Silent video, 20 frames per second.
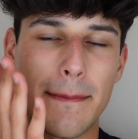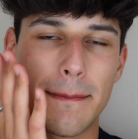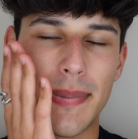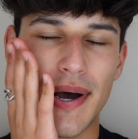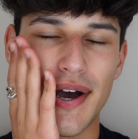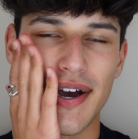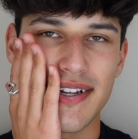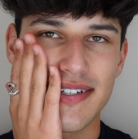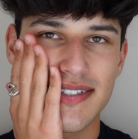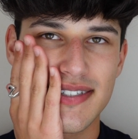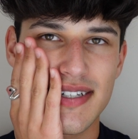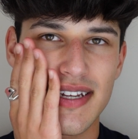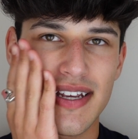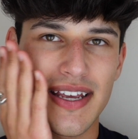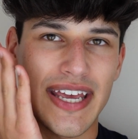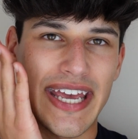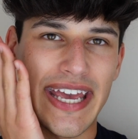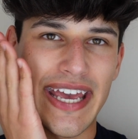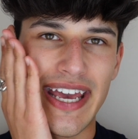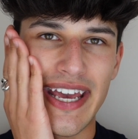but
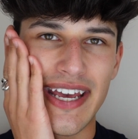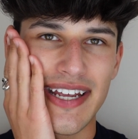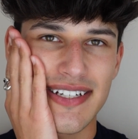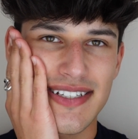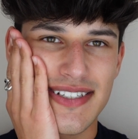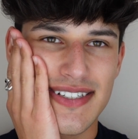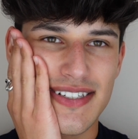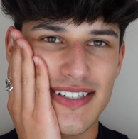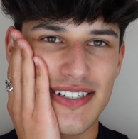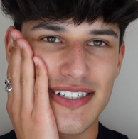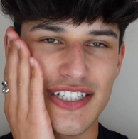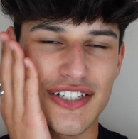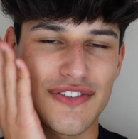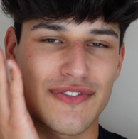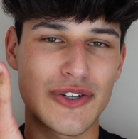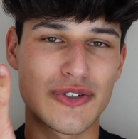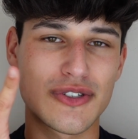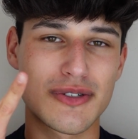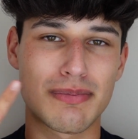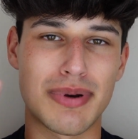it just
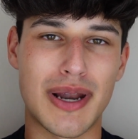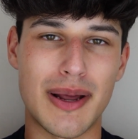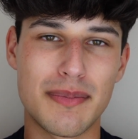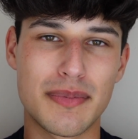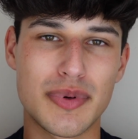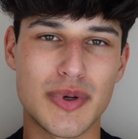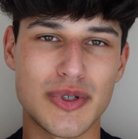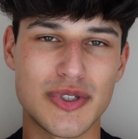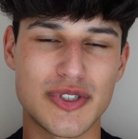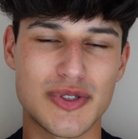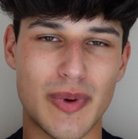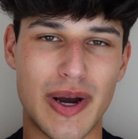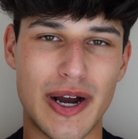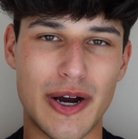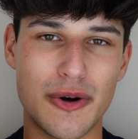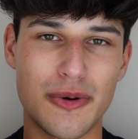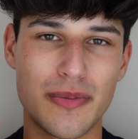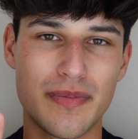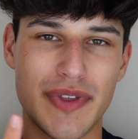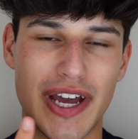feels plumper as
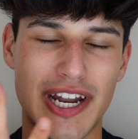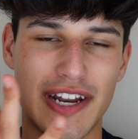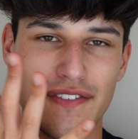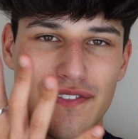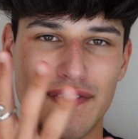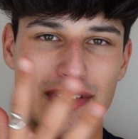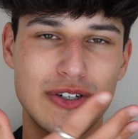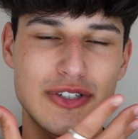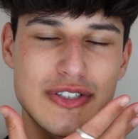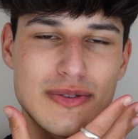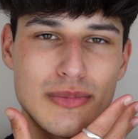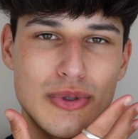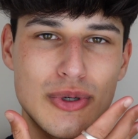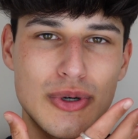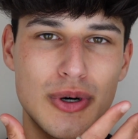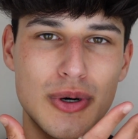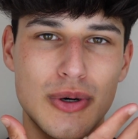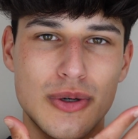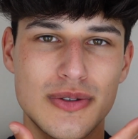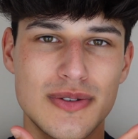well, and it feels
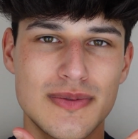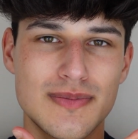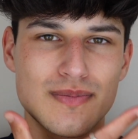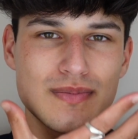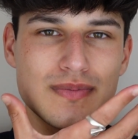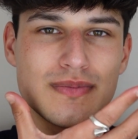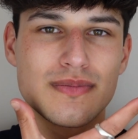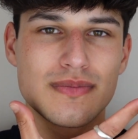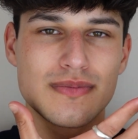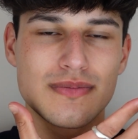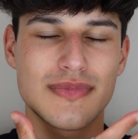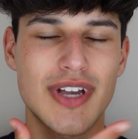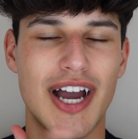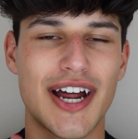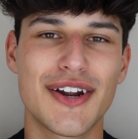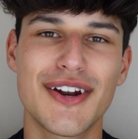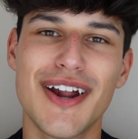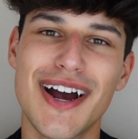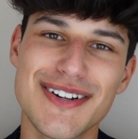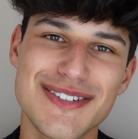more, I
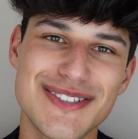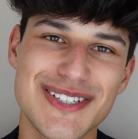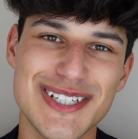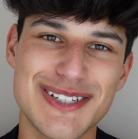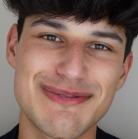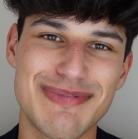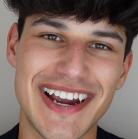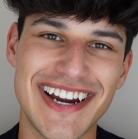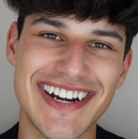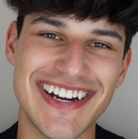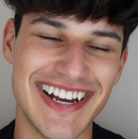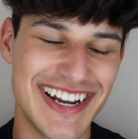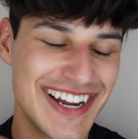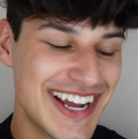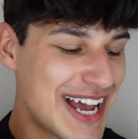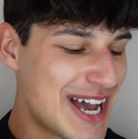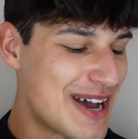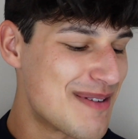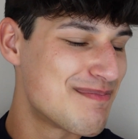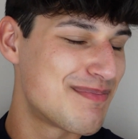don't know how to explain it,
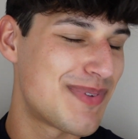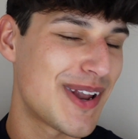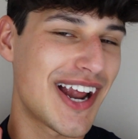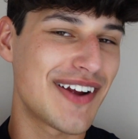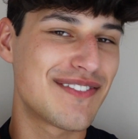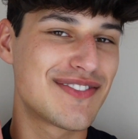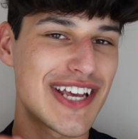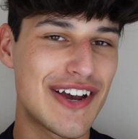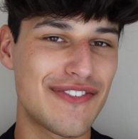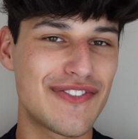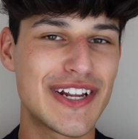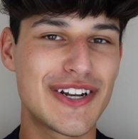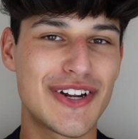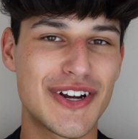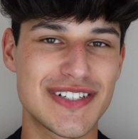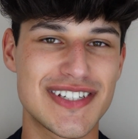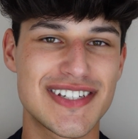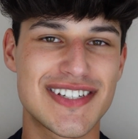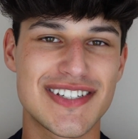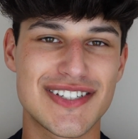but I've definitely
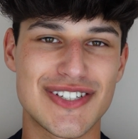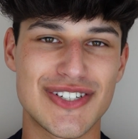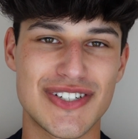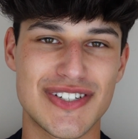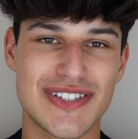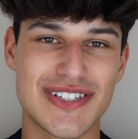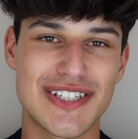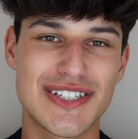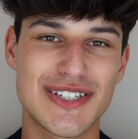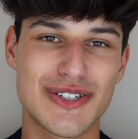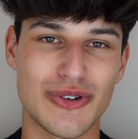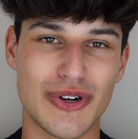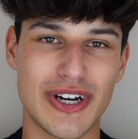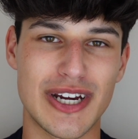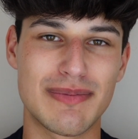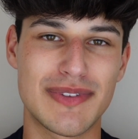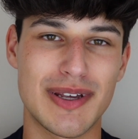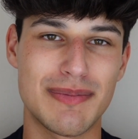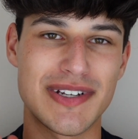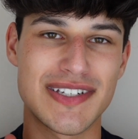noticed since using this
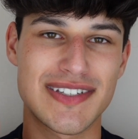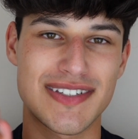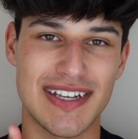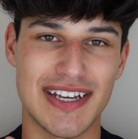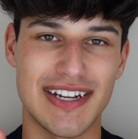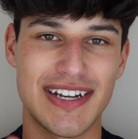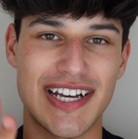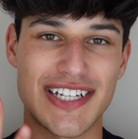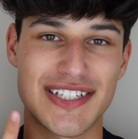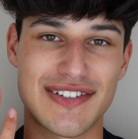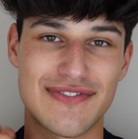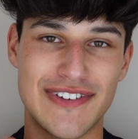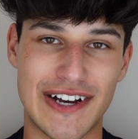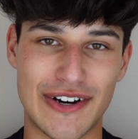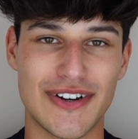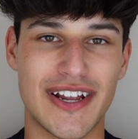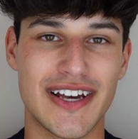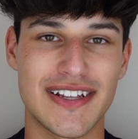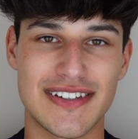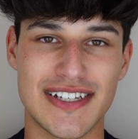cream that my skin has
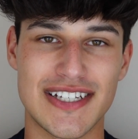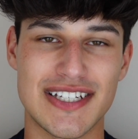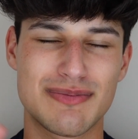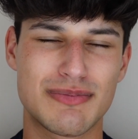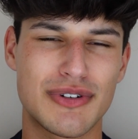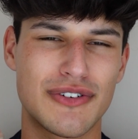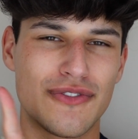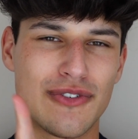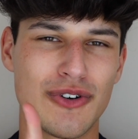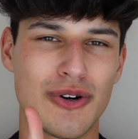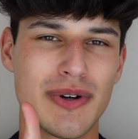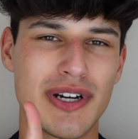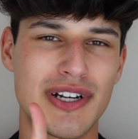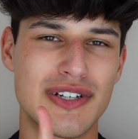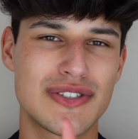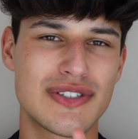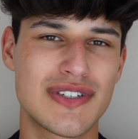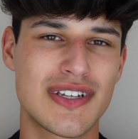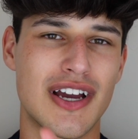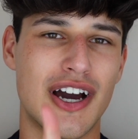felt like this. Before, when I
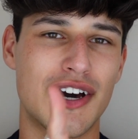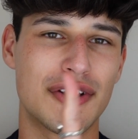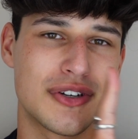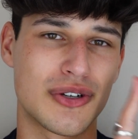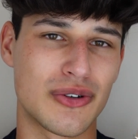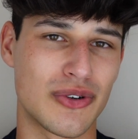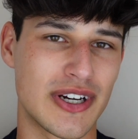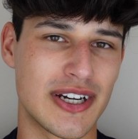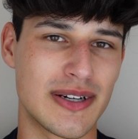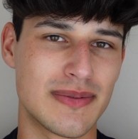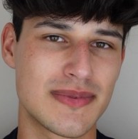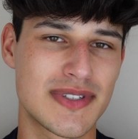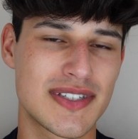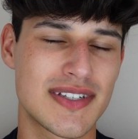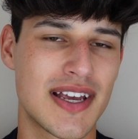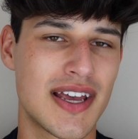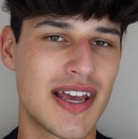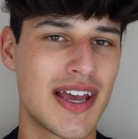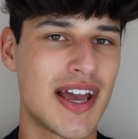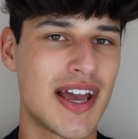was using other creams,